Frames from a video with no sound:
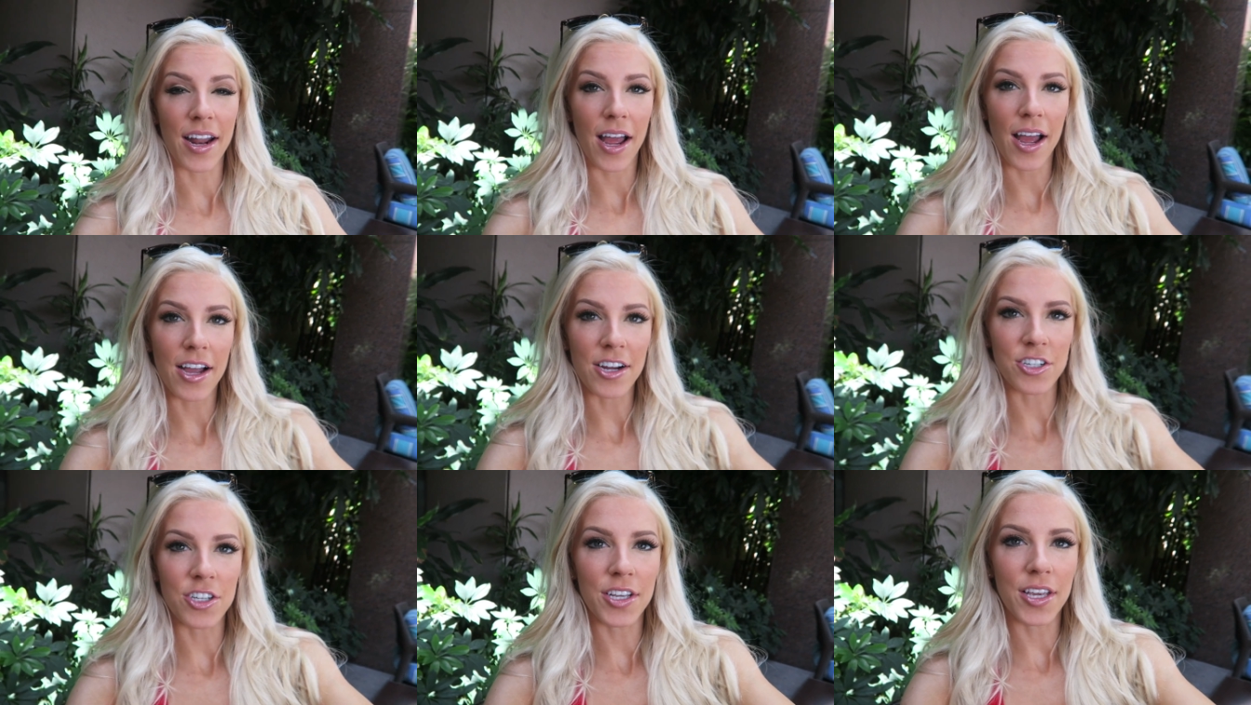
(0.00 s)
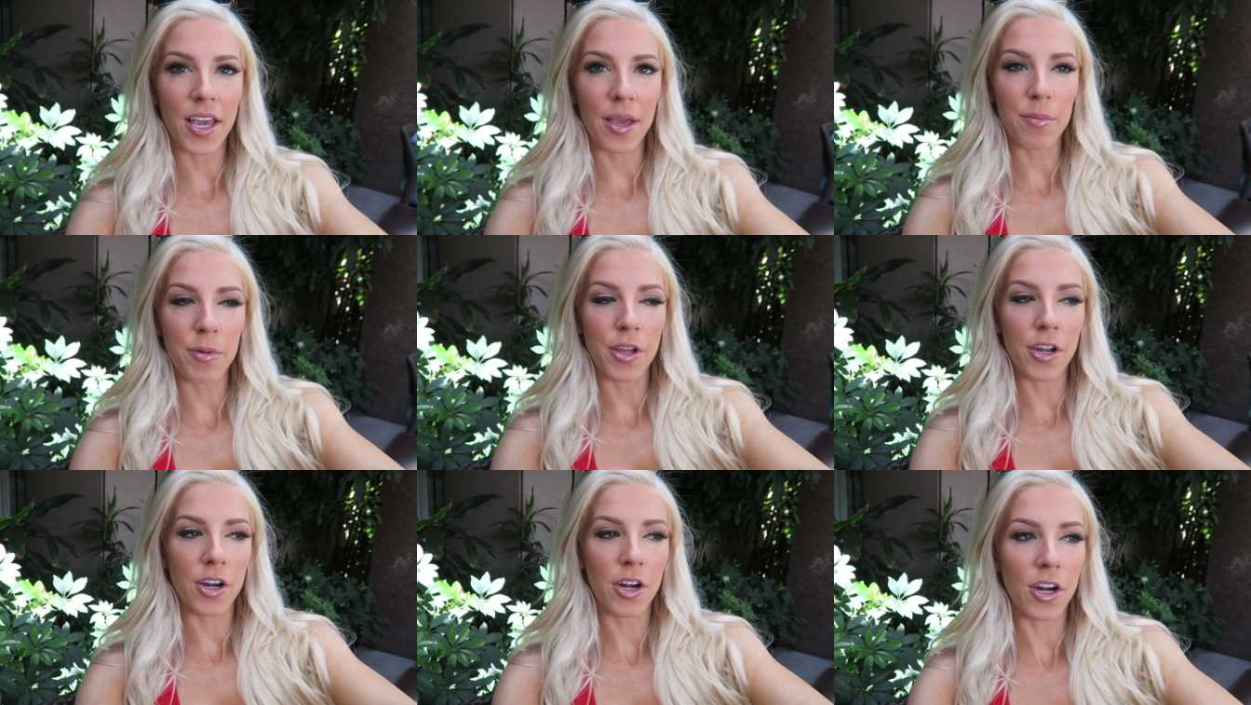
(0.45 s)
I actually
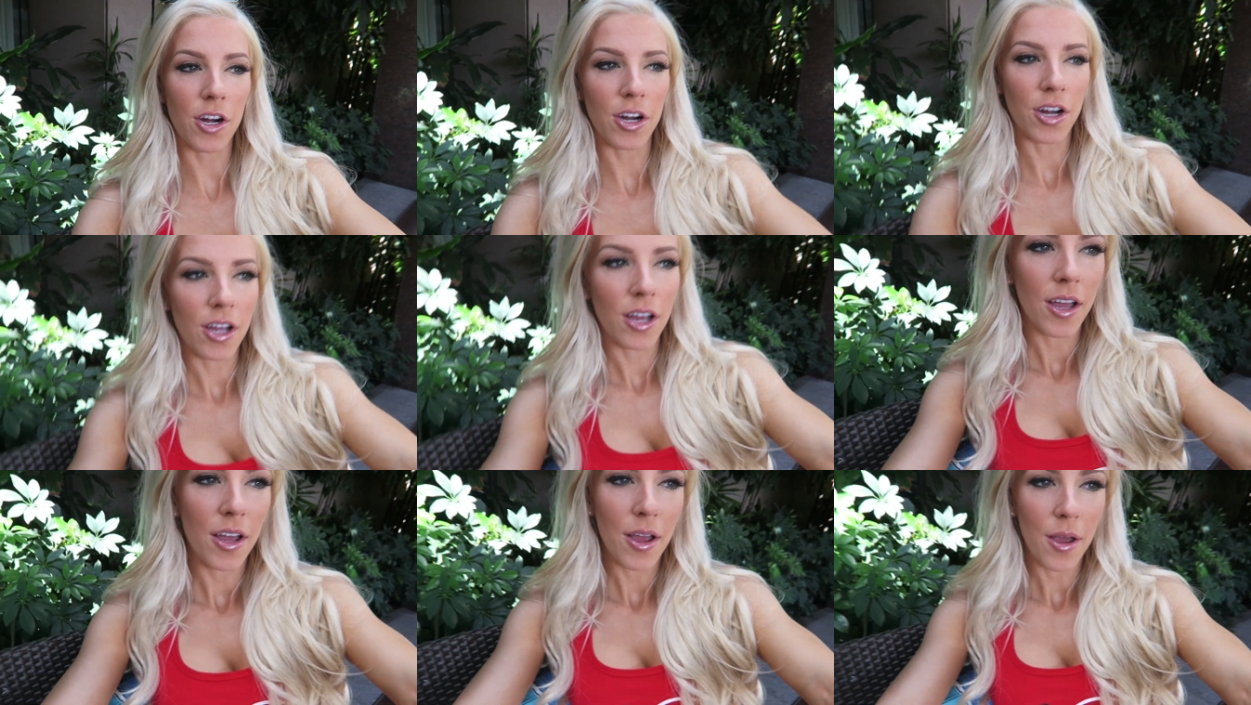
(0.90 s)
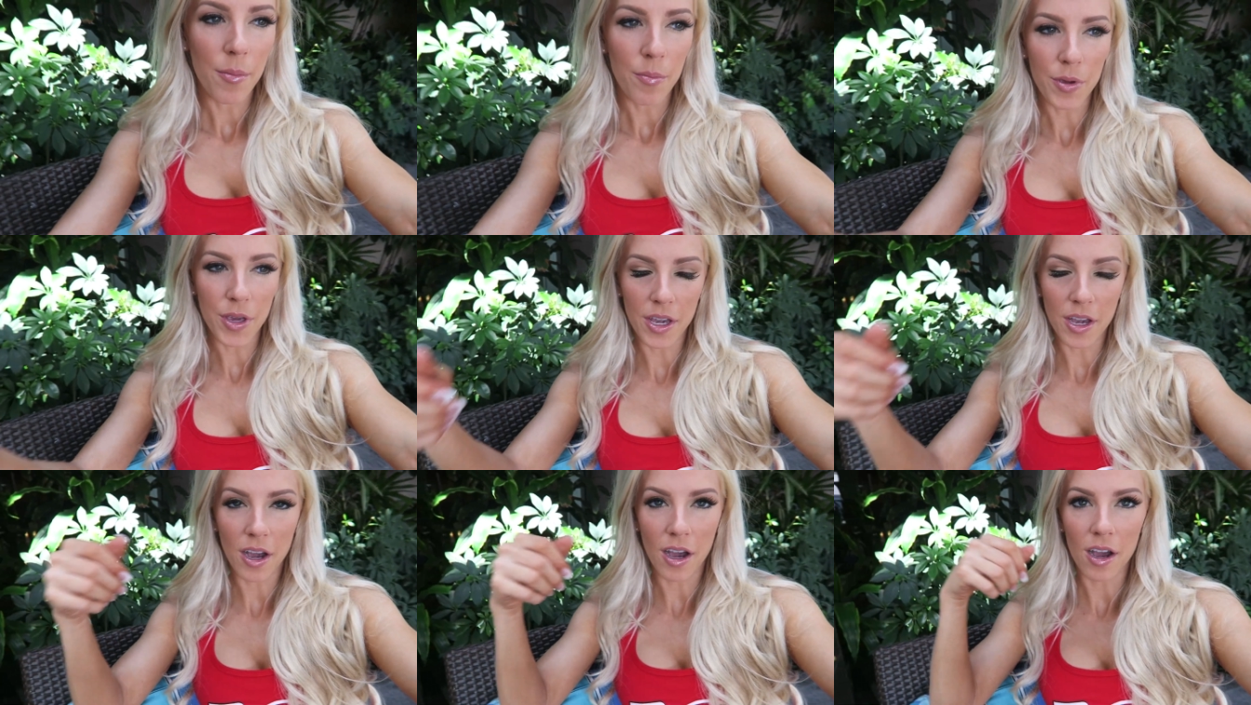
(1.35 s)
came here
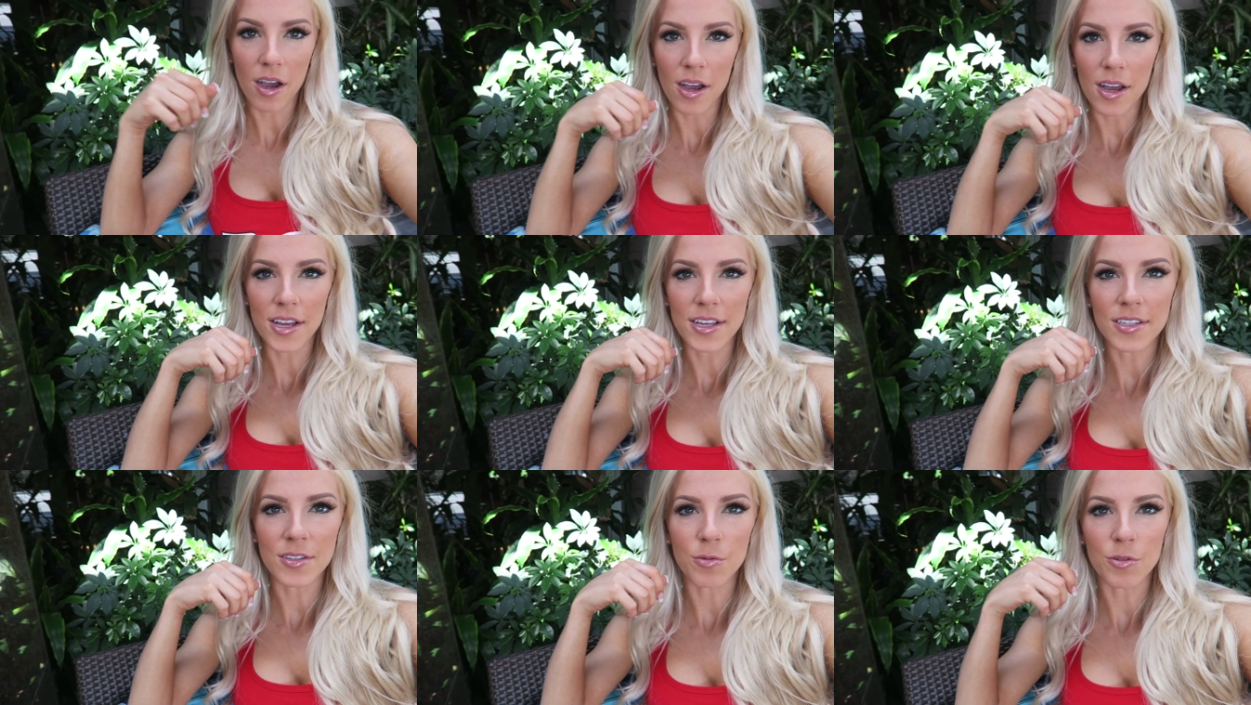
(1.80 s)
because